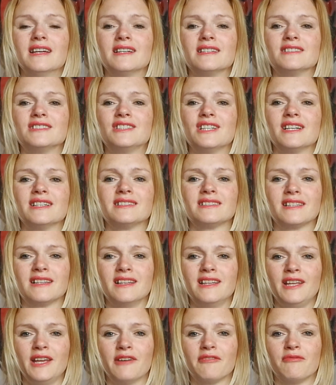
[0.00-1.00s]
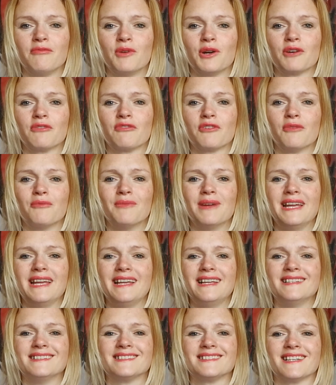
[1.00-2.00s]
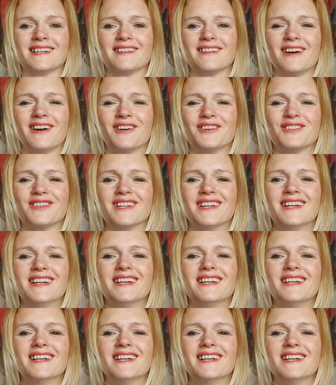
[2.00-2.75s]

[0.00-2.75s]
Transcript: Just live more from inside out.